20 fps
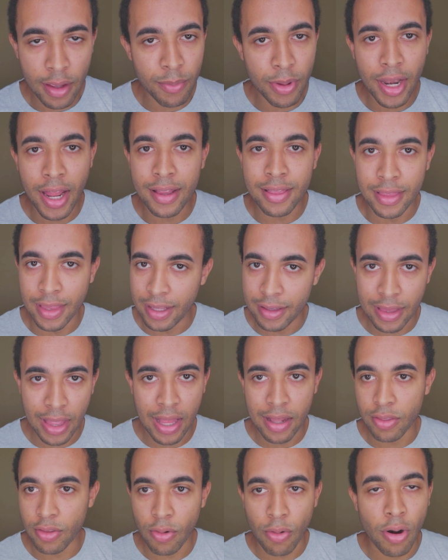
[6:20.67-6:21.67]
I mean, I think
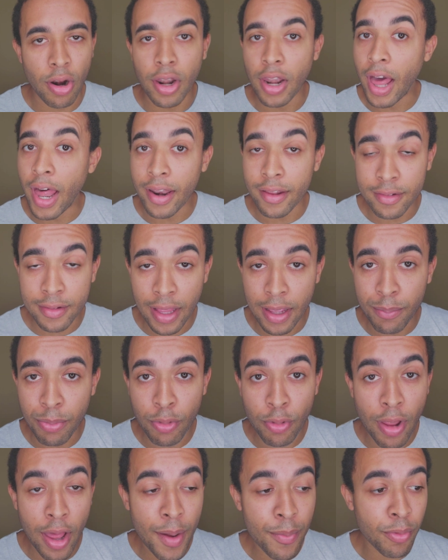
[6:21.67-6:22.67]
that there are a lot of stake
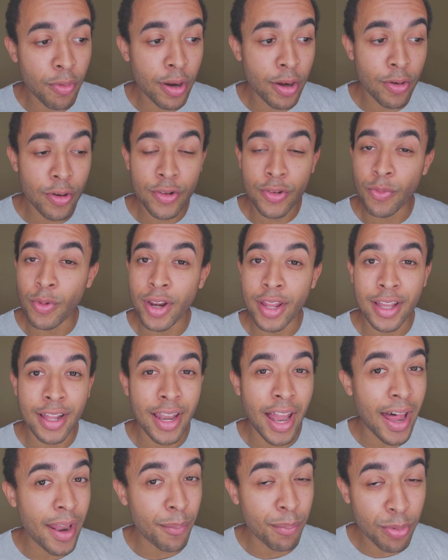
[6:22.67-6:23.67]
pool operators running a
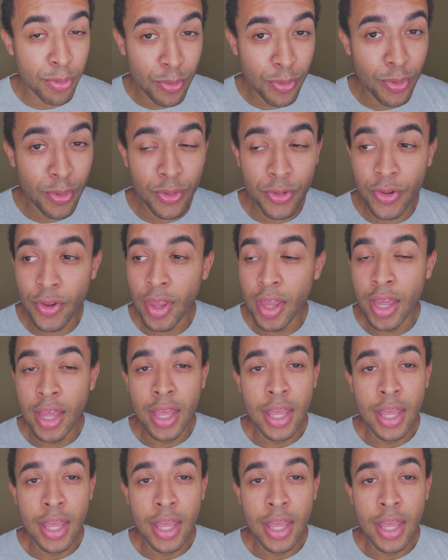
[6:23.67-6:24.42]
lot of pools.